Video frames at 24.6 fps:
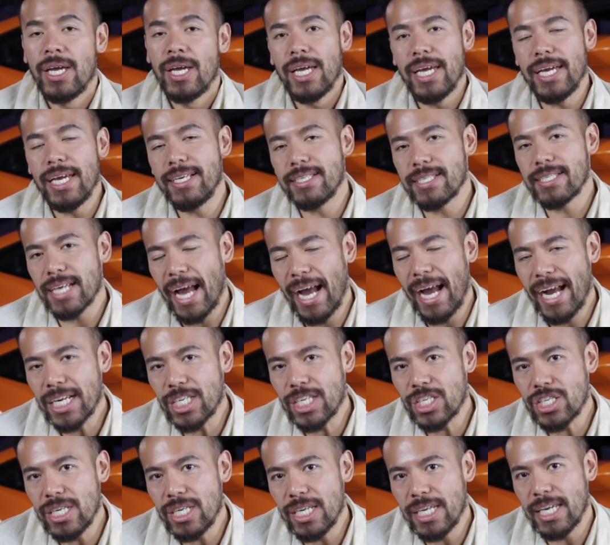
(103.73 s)
is
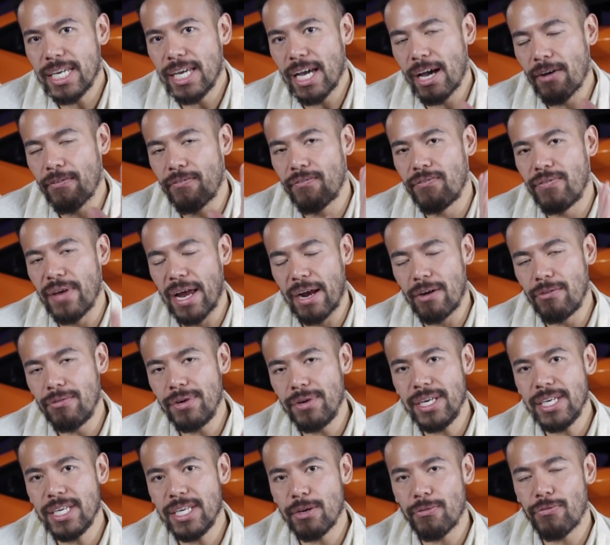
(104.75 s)
actually a
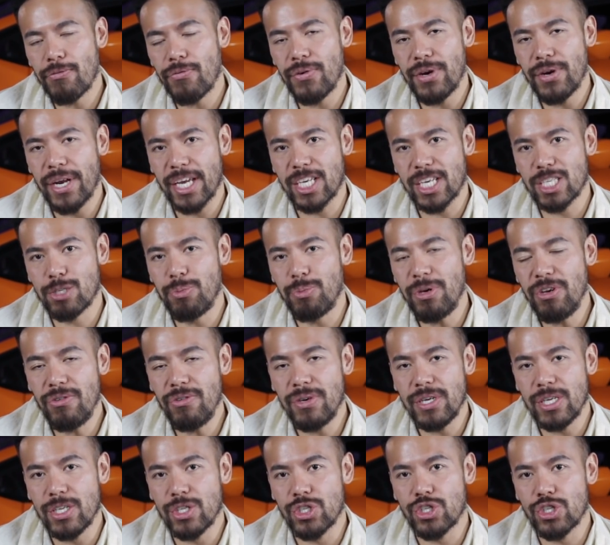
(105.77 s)
very different
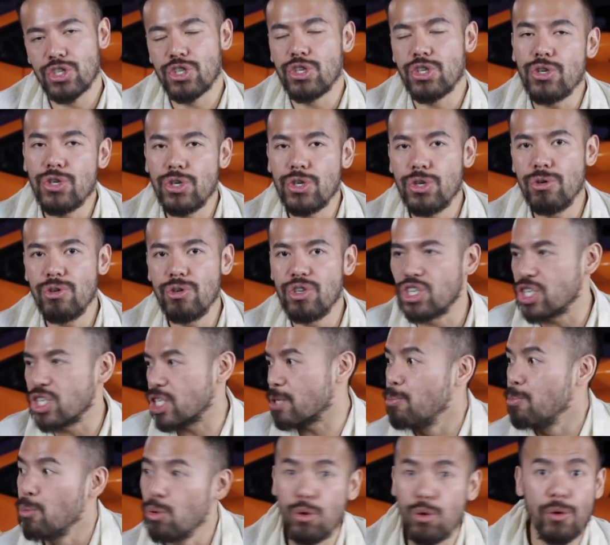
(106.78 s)
experience to you
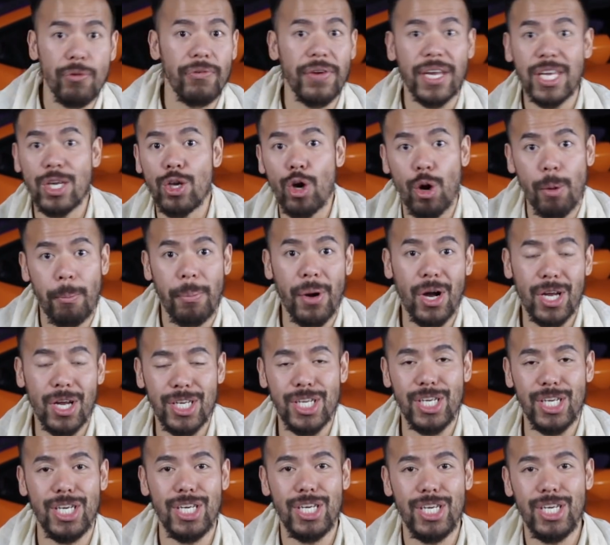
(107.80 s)
just moving your
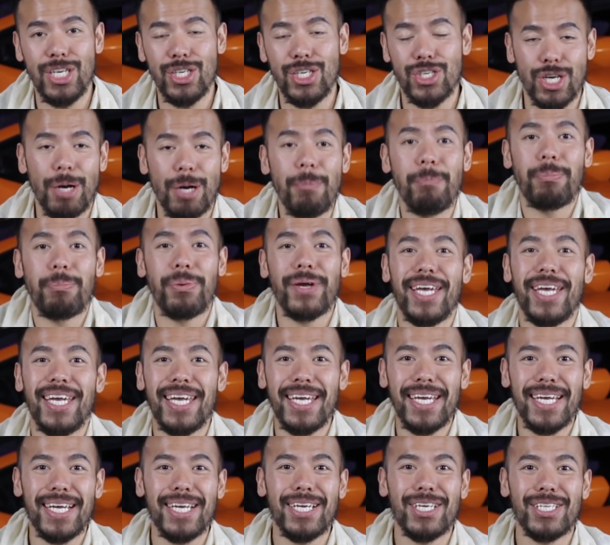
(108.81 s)
body,
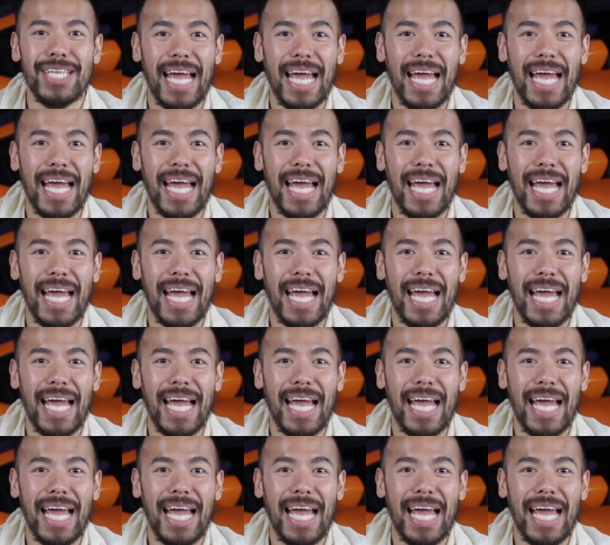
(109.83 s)
jumping,